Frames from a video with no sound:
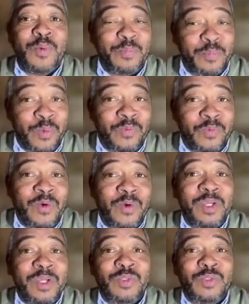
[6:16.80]

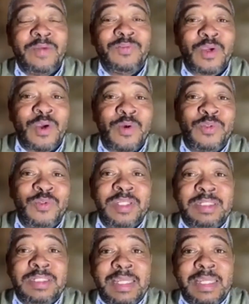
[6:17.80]
portfolios will have to go to
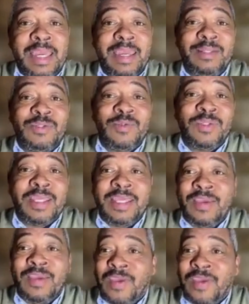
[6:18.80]
the DA and to the
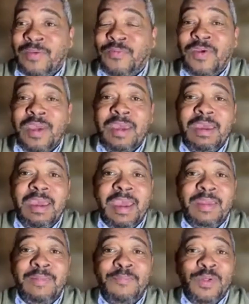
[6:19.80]
EFF
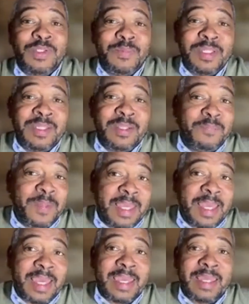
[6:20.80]
and possibly the
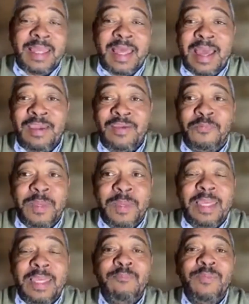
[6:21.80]
PA and the
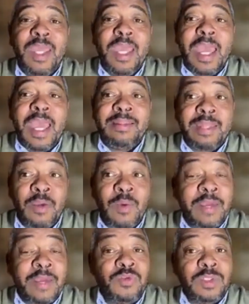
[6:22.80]
IFP, and they
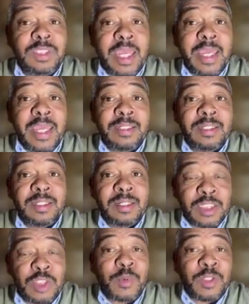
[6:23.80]
will have to stand
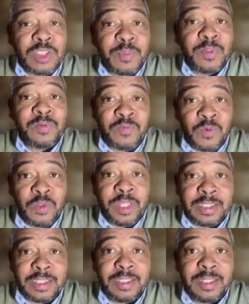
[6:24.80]
responsible for
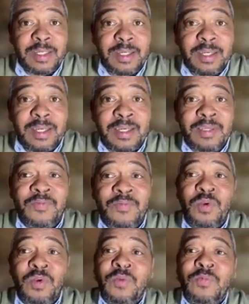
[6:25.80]
that. If
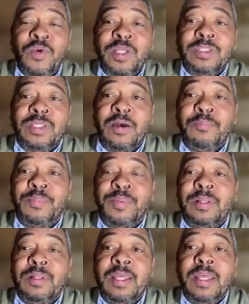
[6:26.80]
you look, for
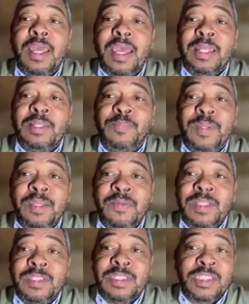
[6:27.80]
example, at
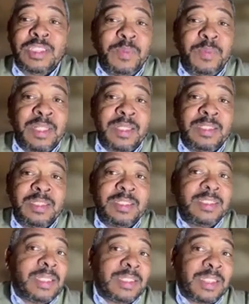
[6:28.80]
previous
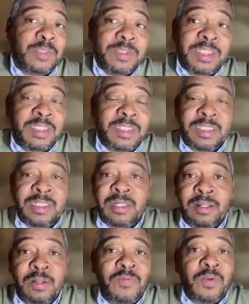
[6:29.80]
experiences such as Patricia de
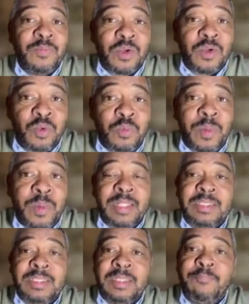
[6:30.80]
Lille from the Good
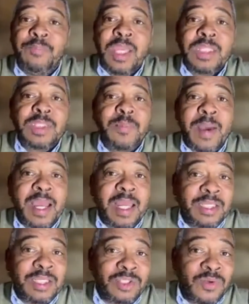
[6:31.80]
Party,
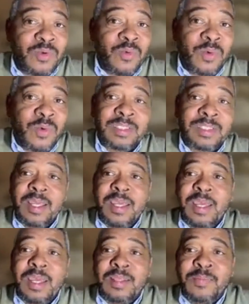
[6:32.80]
Smangaliso, who was
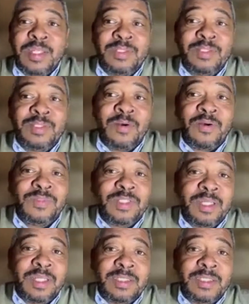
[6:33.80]
the Minister of
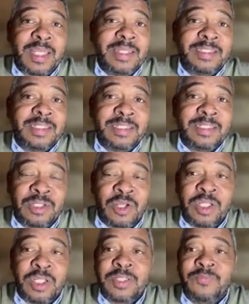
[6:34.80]
Science and
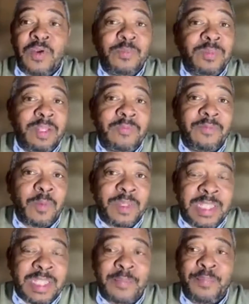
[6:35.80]
Technology from
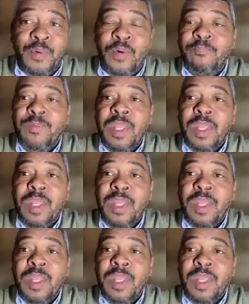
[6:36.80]
Azapo,